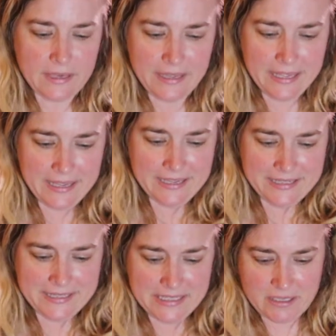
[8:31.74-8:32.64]

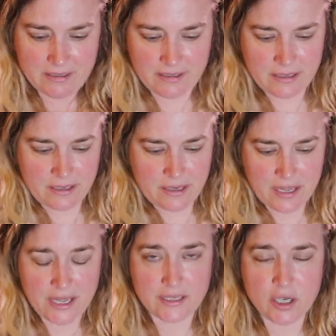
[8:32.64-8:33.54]
And
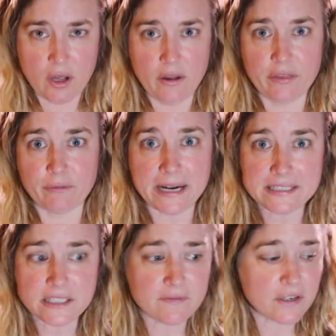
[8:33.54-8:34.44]
it's called The
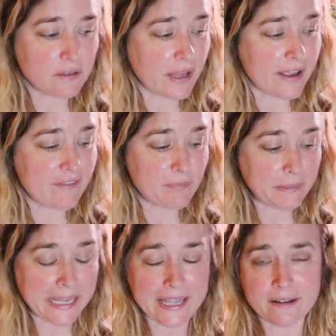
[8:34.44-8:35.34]
Rest of Your Life
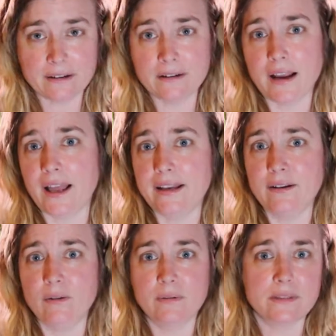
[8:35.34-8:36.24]
Planner. I
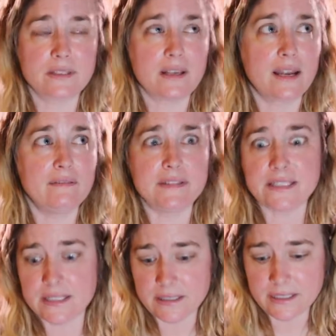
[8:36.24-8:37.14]
know it's kind of a
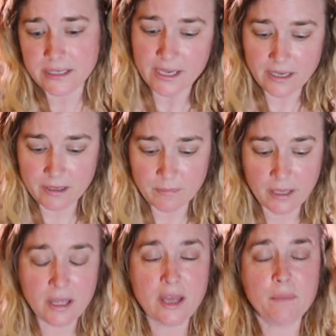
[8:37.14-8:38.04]
silly name,
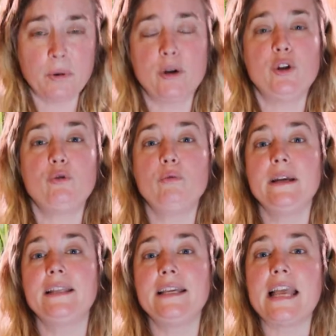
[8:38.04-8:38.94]
but you
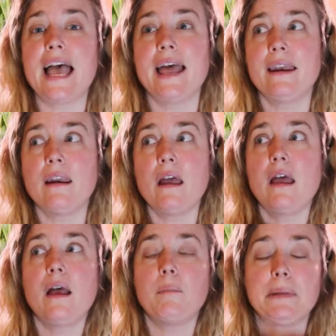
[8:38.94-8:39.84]
really can
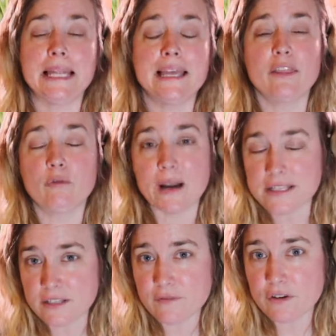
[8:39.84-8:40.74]
plan the
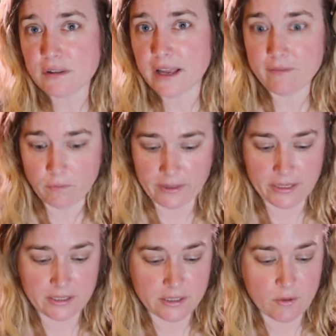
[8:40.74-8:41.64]
rest of your life with
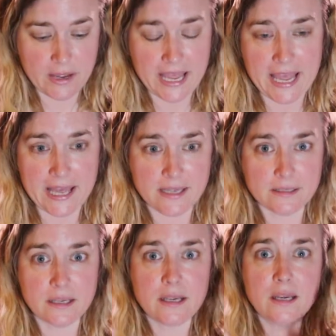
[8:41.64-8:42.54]
it. So it
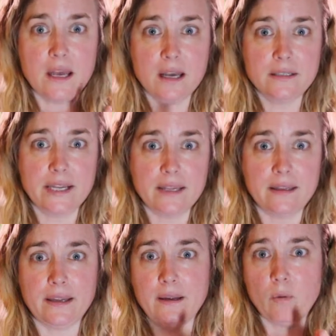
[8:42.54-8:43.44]
has a
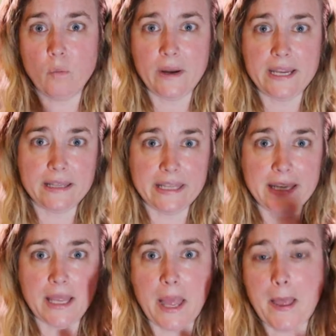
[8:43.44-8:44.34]
daily,
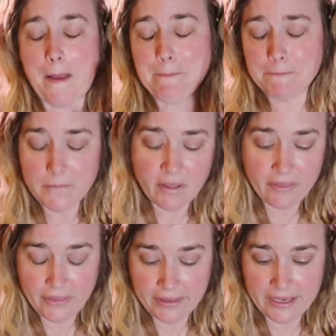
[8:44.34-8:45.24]
weekly,
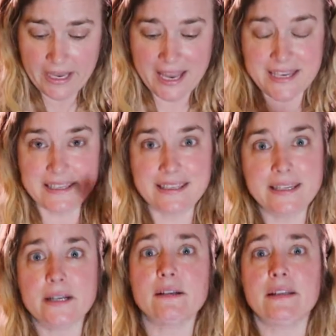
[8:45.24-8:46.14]
monthly, and
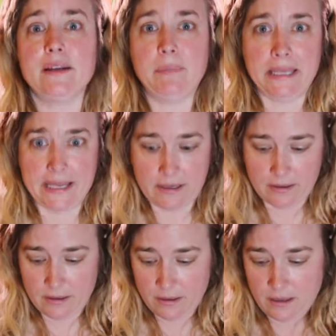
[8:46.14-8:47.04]
yearly
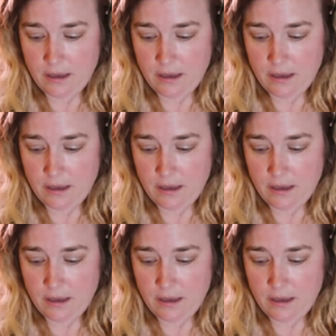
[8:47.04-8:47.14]
planner